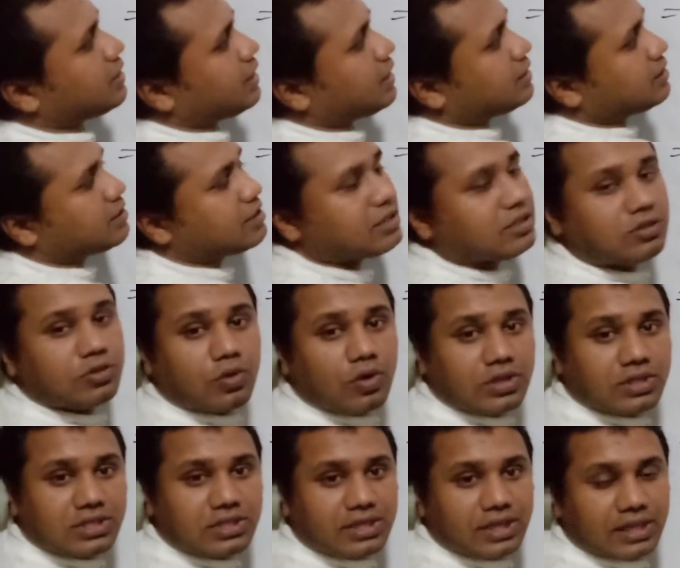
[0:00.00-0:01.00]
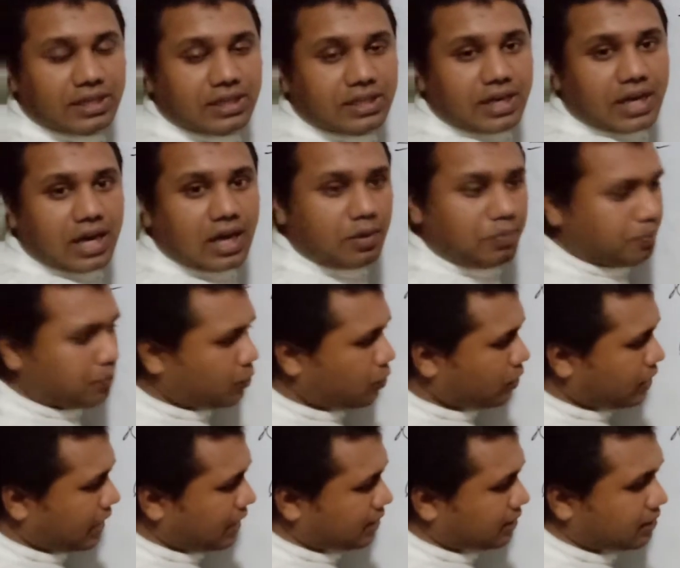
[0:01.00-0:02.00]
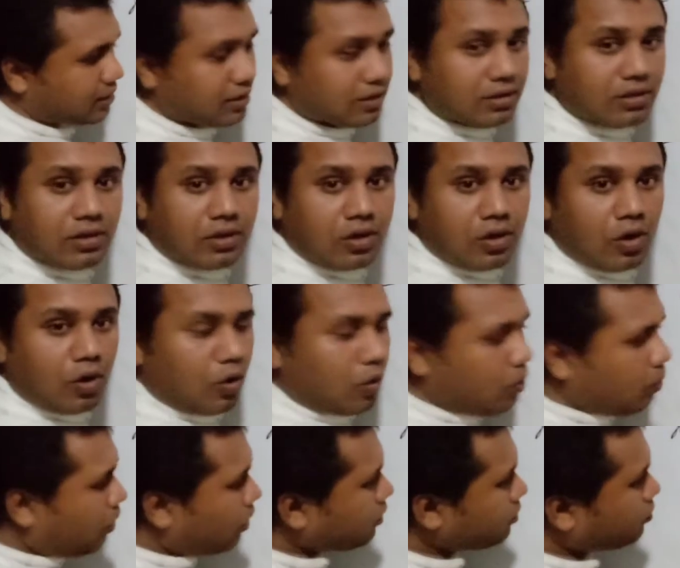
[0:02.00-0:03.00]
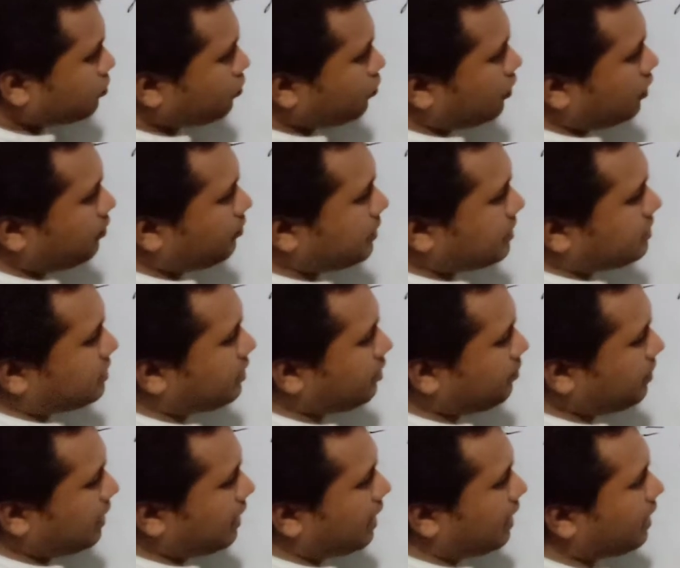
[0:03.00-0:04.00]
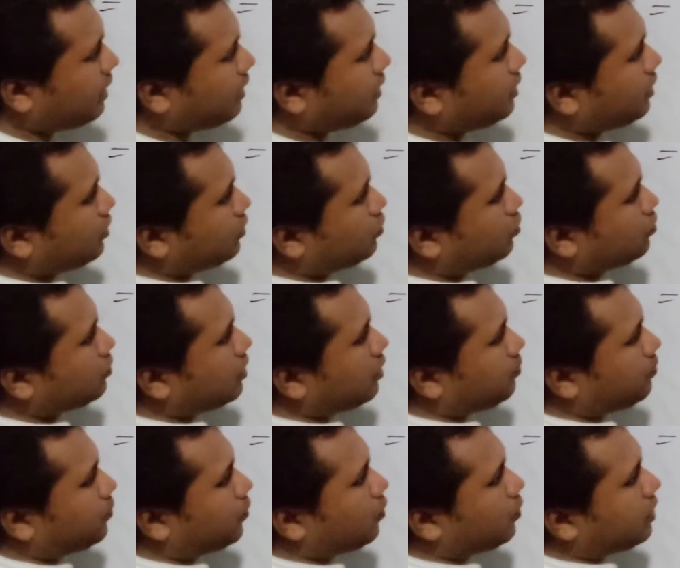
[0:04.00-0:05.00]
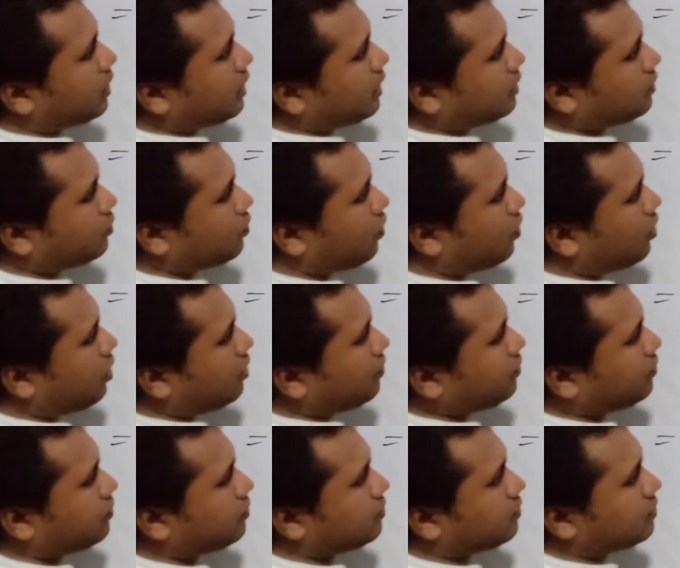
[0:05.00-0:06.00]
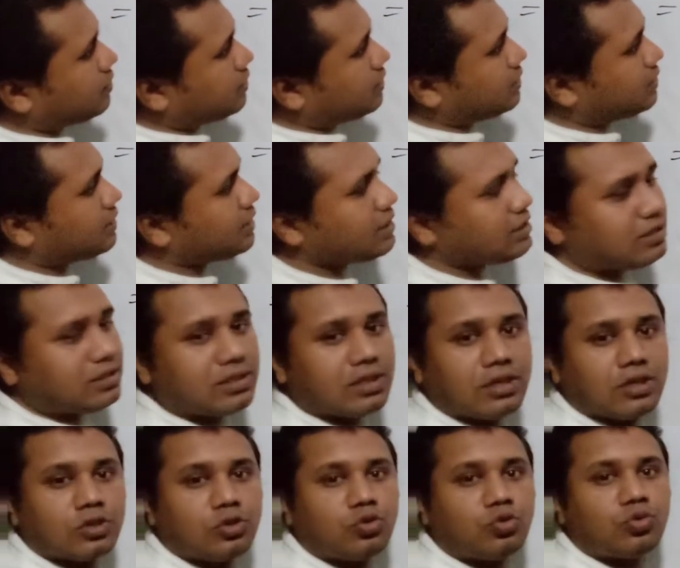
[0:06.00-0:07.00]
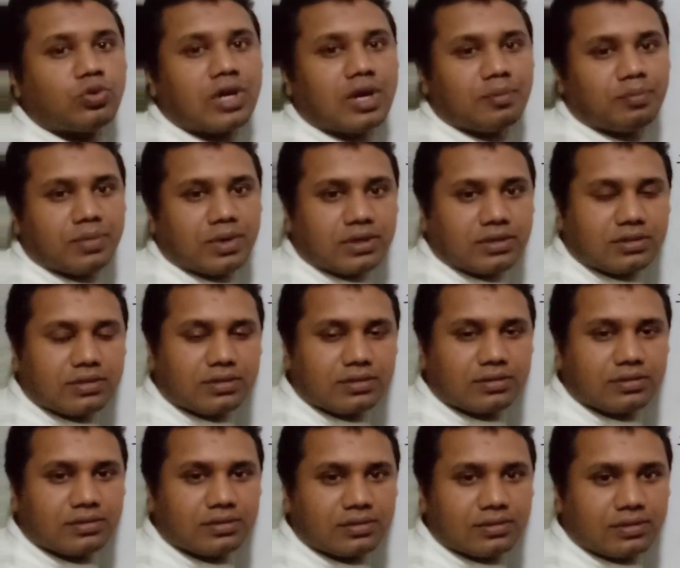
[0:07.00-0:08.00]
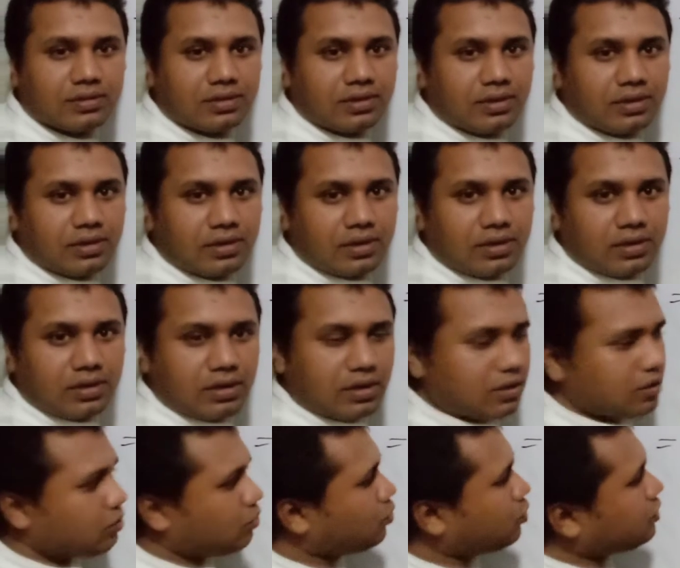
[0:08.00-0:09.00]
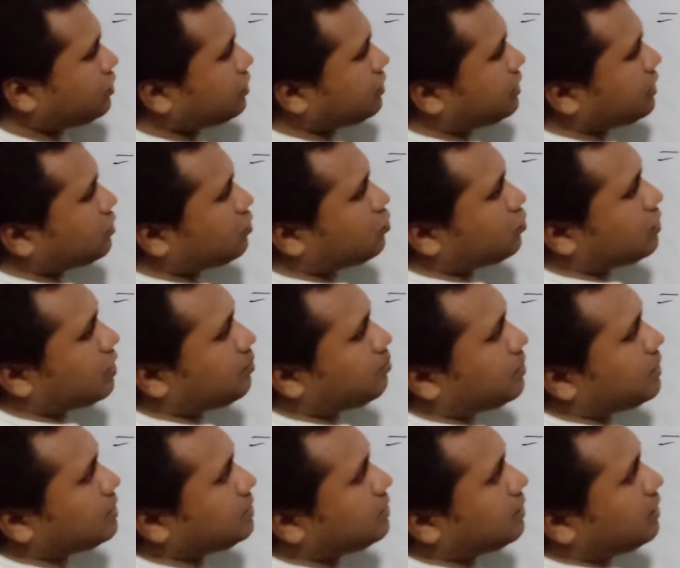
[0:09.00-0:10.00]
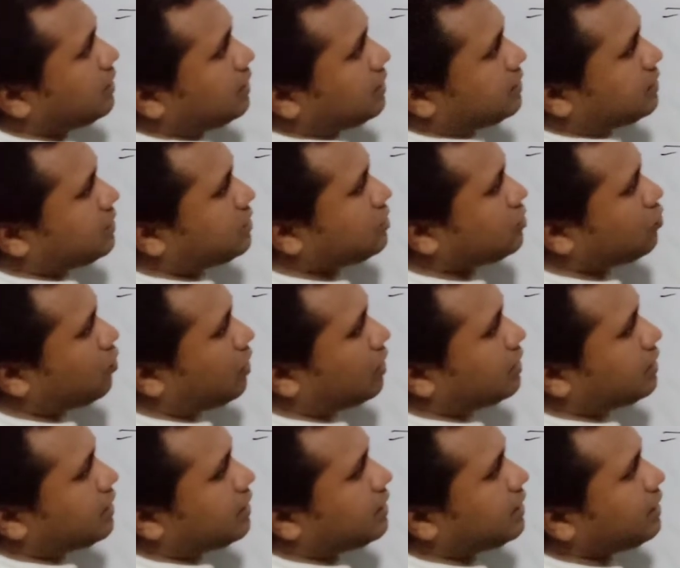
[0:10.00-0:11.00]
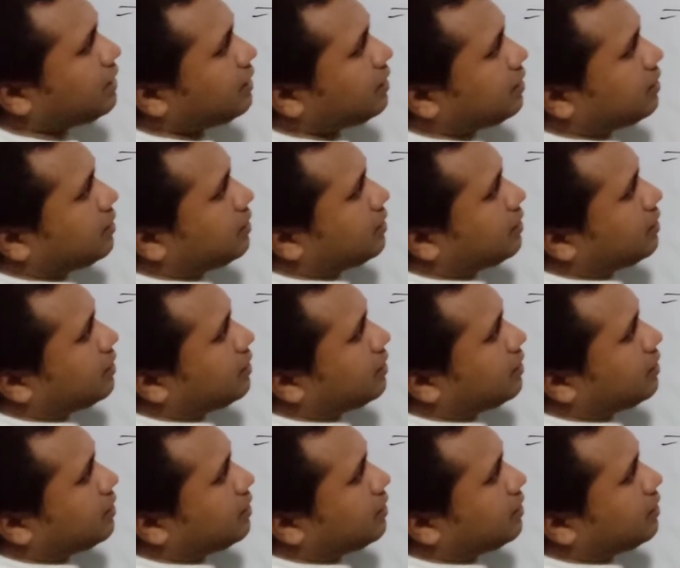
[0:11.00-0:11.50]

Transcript: and this constant, their product also will be similar to the product of these two numbers. Which these two numbers? This is already